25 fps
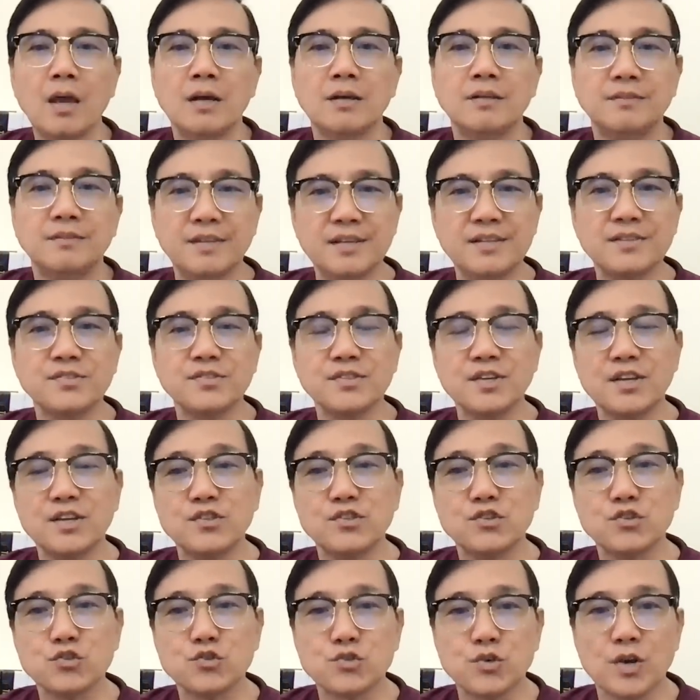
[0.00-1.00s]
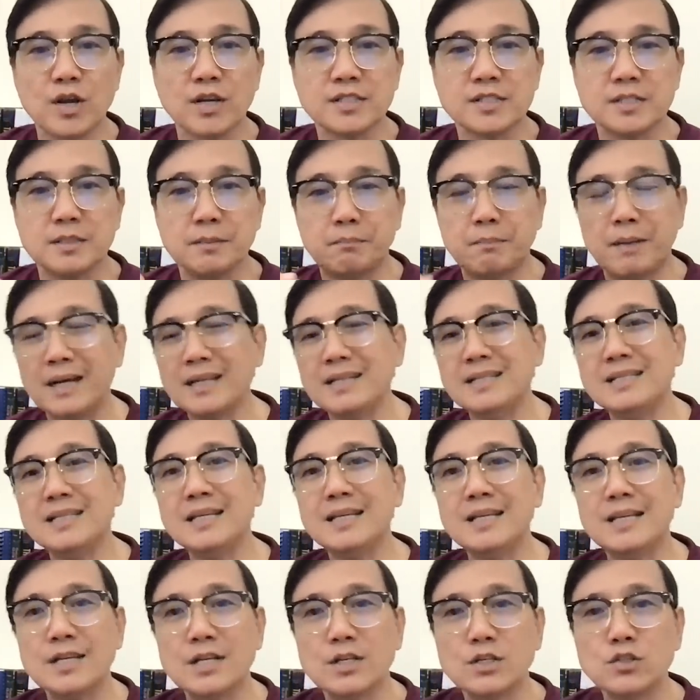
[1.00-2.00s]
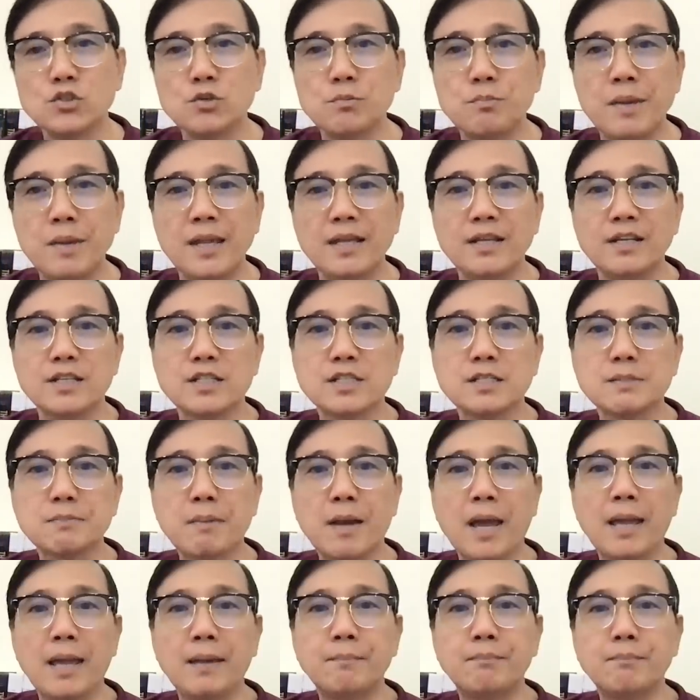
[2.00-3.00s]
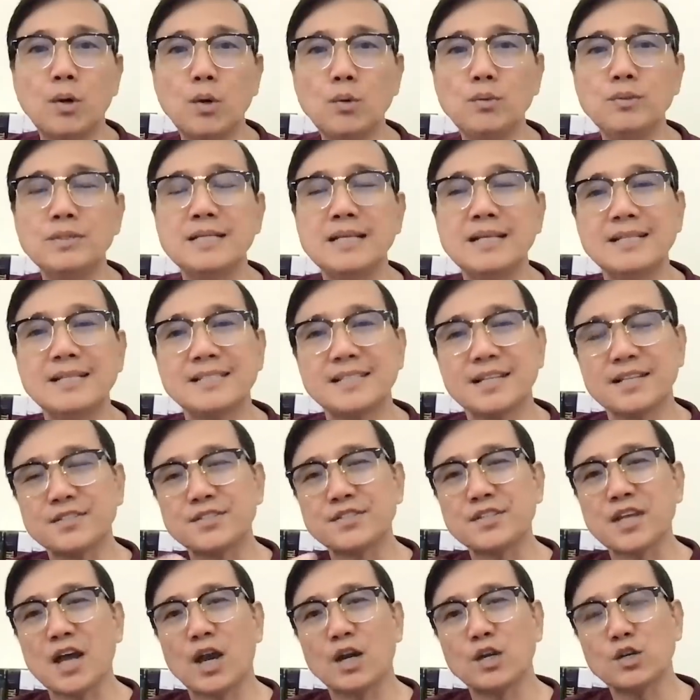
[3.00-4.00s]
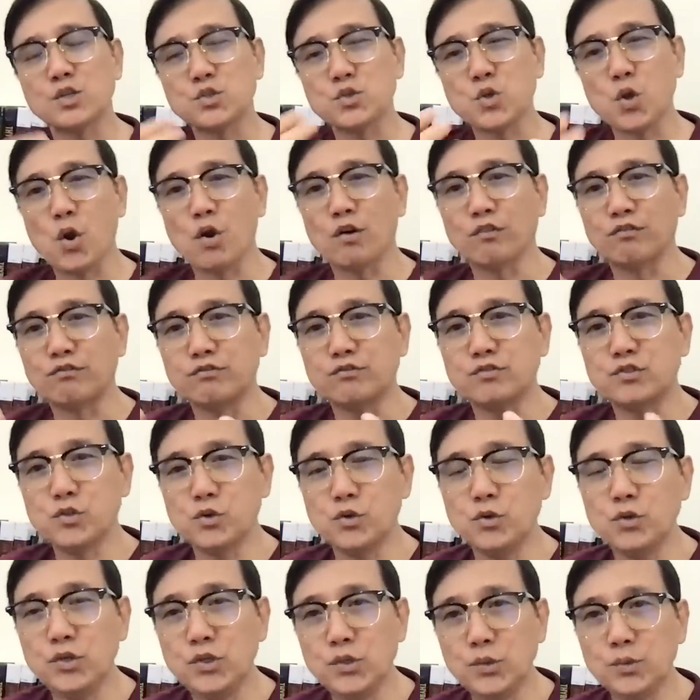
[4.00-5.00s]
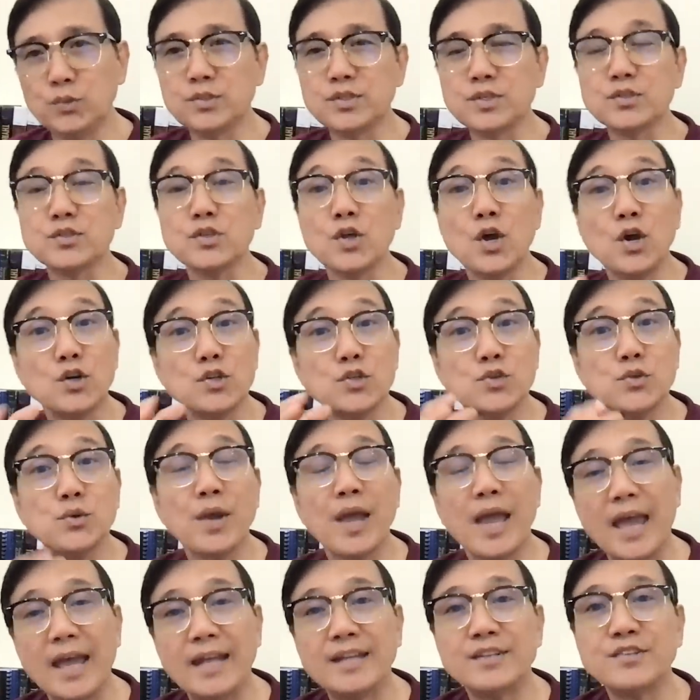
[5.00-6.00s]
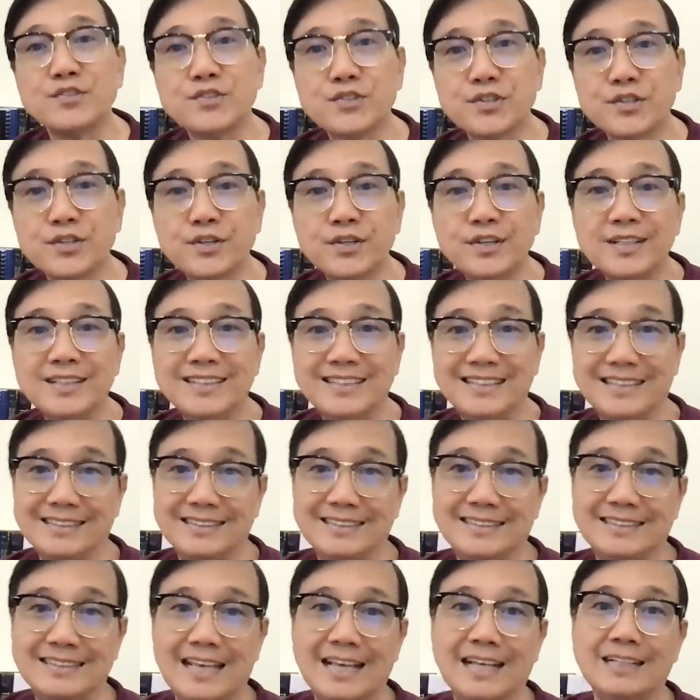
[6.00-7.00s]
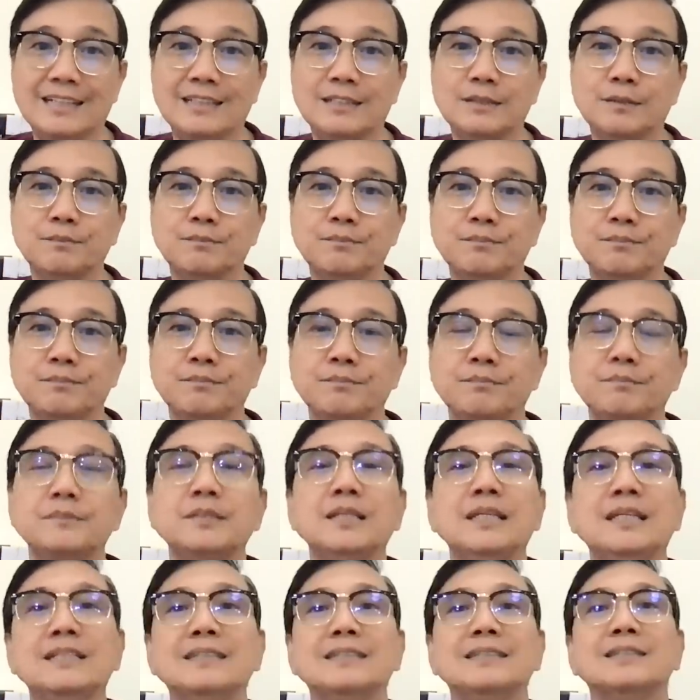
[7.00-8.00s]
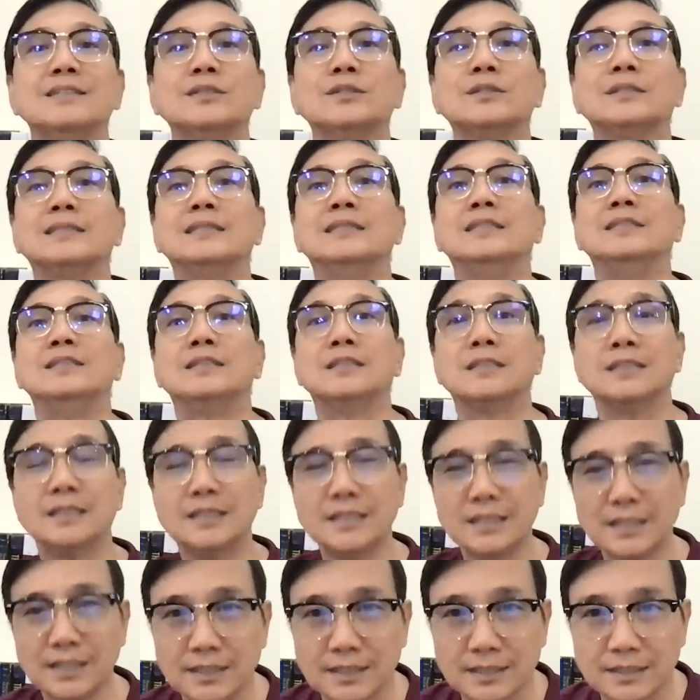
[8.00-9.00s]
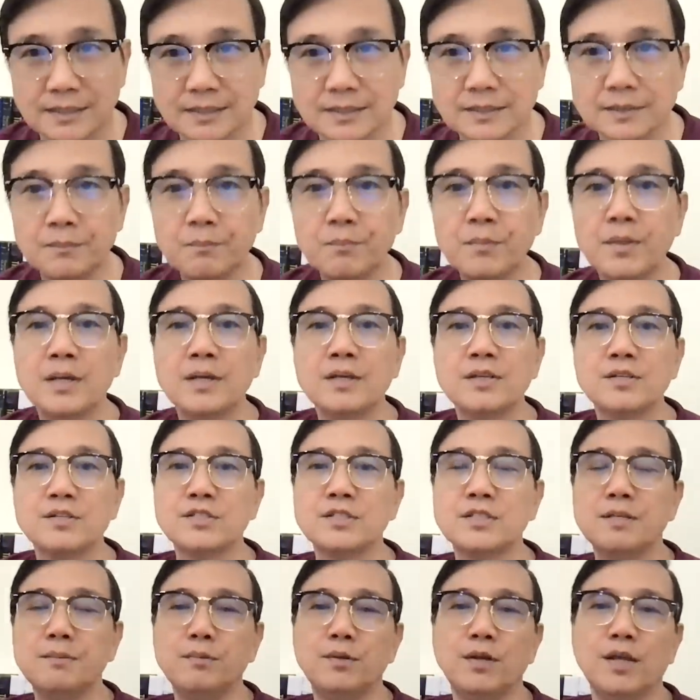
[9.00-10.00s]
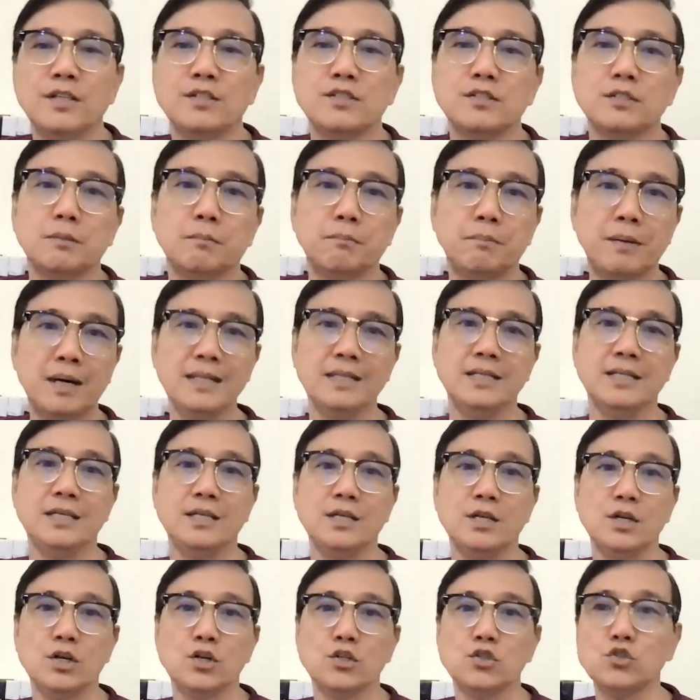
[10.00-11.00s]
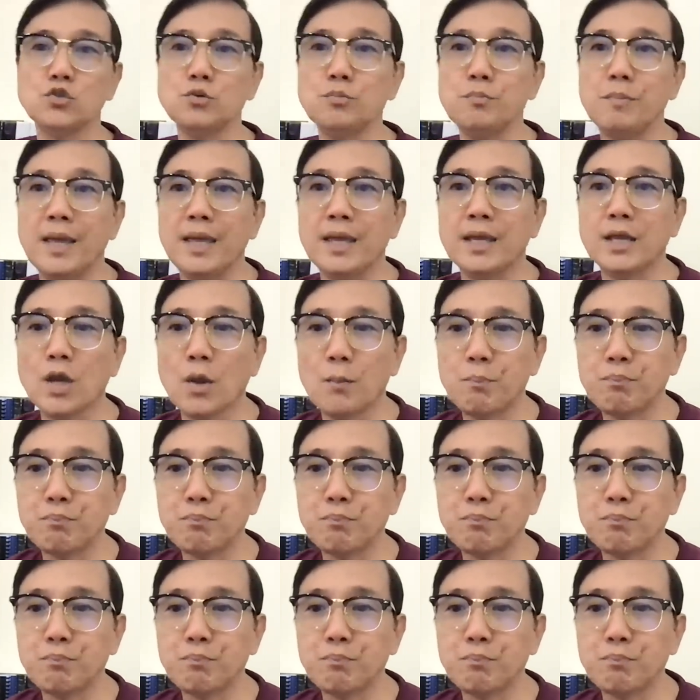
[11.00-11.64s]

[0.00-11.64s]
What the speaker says: This instructs the body to make the spike proteins that SARS-CoV-2 uses to enter the cell. It, in turn, stimulates the body to make